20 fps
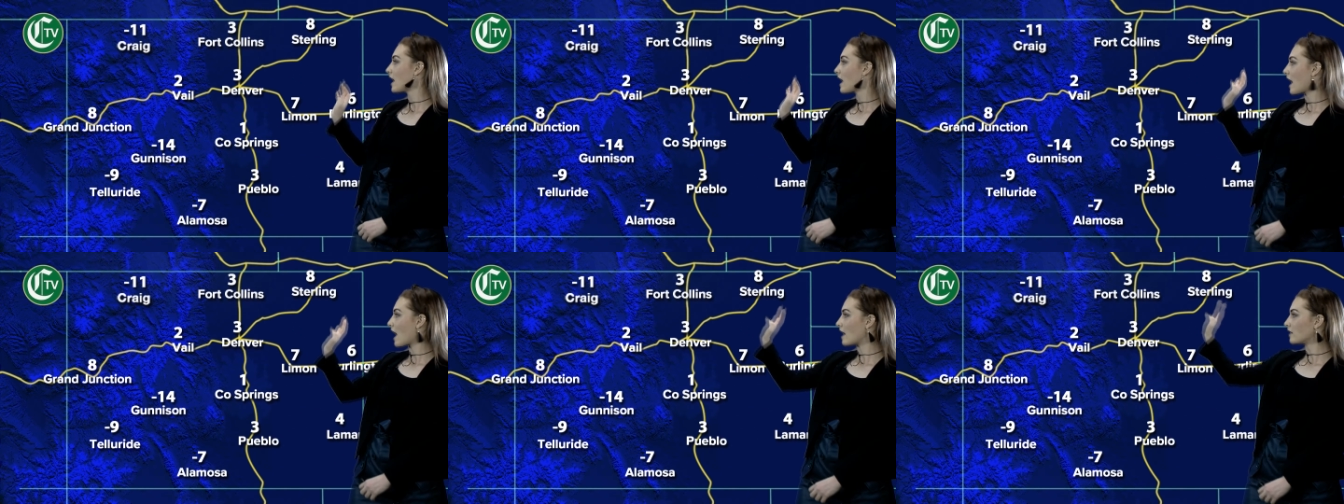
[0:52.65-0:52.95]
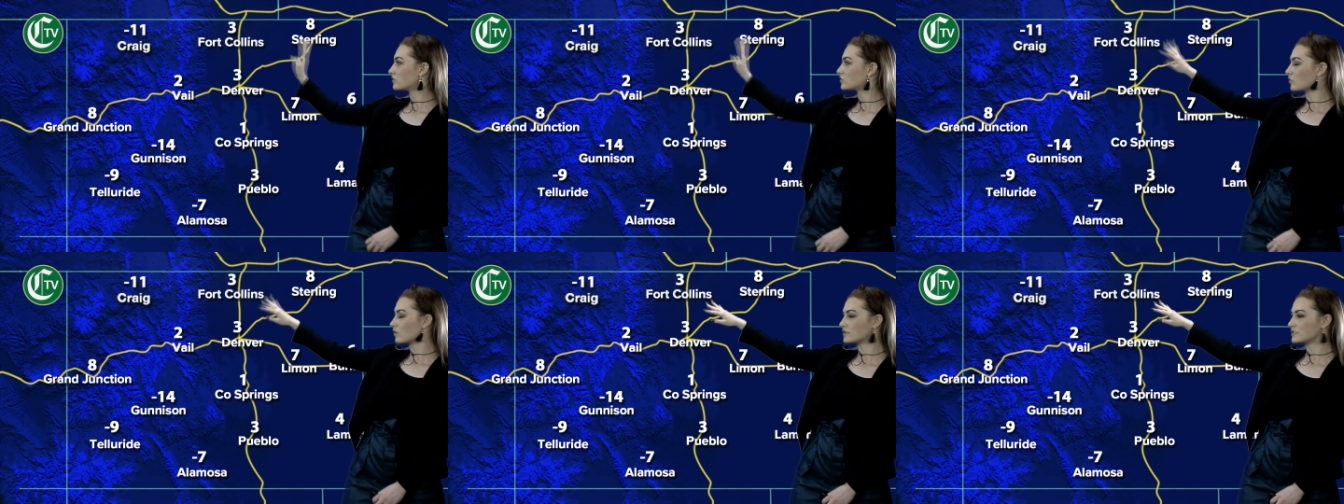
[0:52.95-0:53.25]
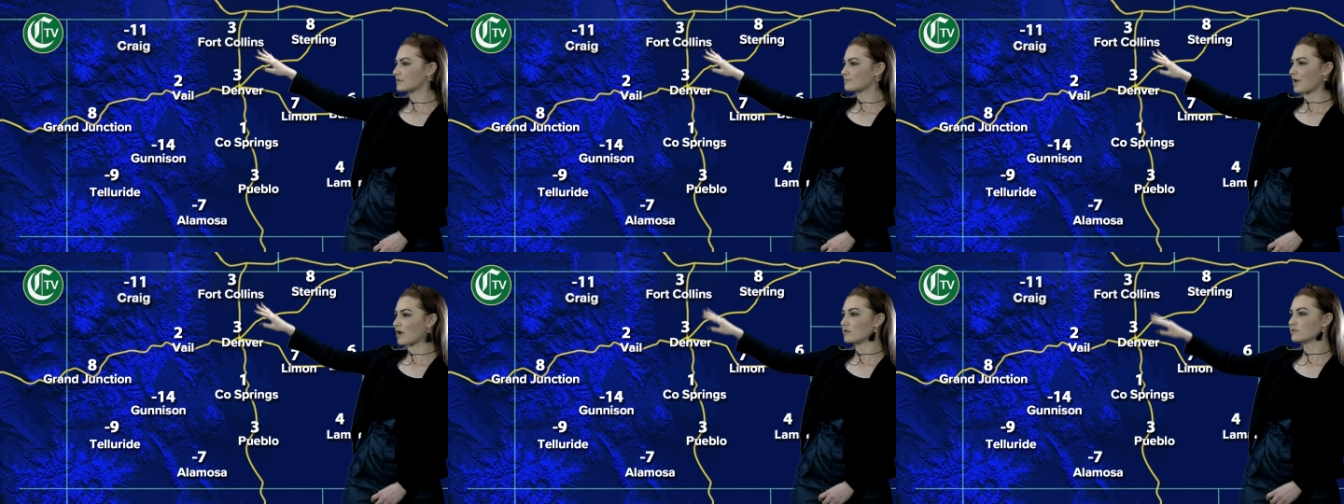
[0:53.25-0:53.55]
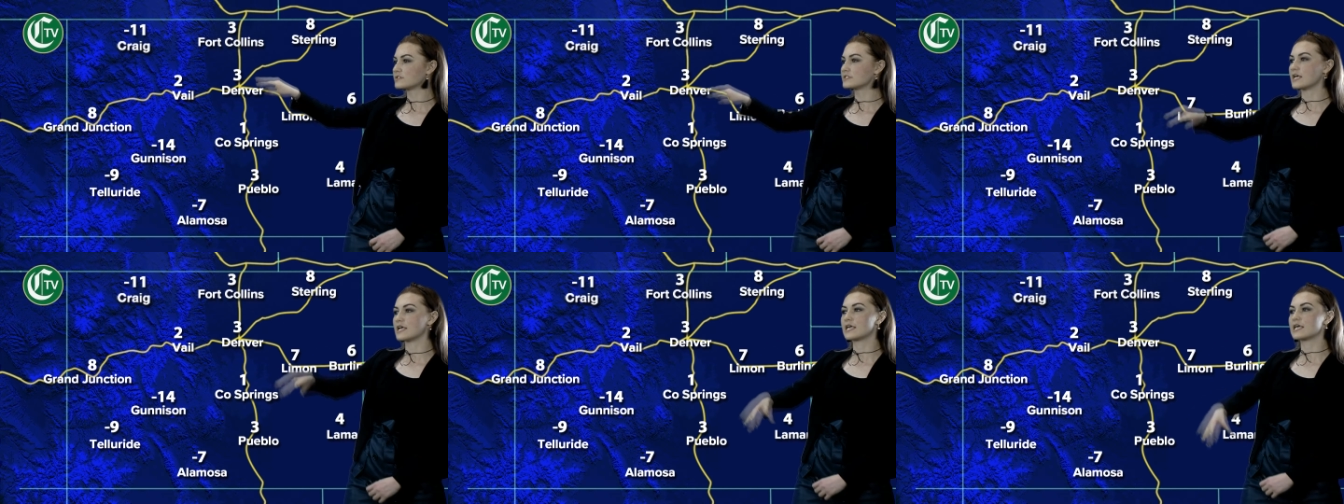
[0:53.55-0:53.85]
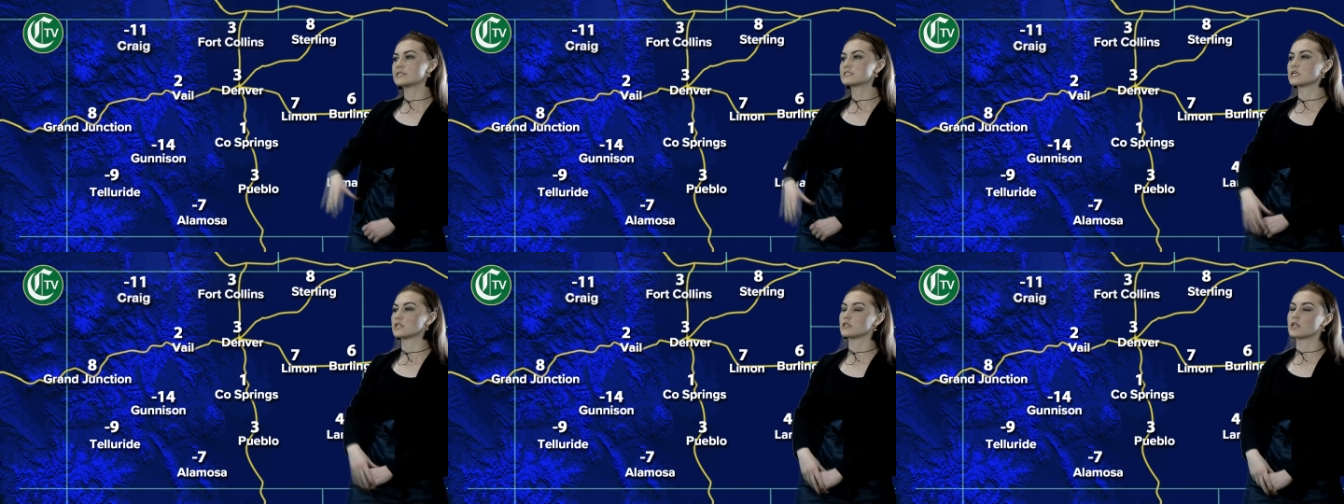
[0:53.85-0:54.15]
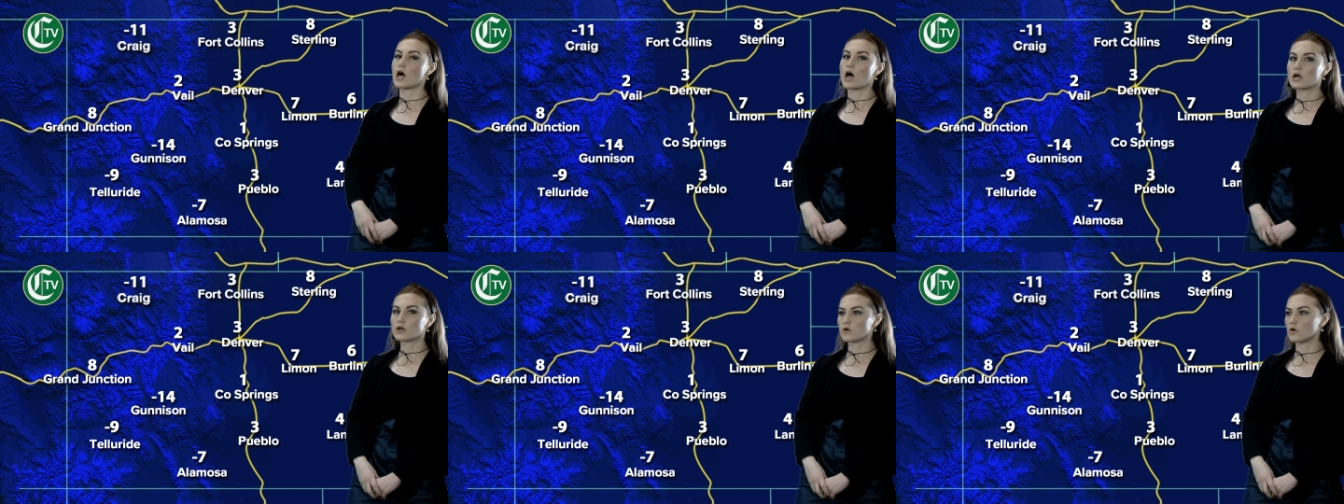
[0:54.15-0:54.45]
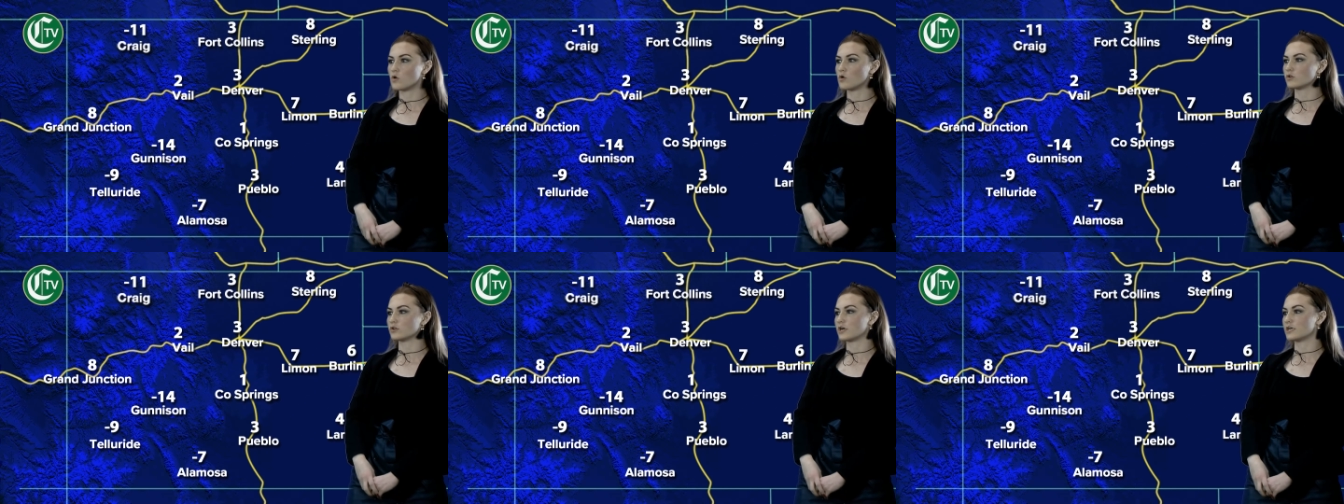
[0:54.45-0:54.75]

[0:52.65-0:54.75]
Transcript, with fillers: Out towards the mountains, it gets a lot colder.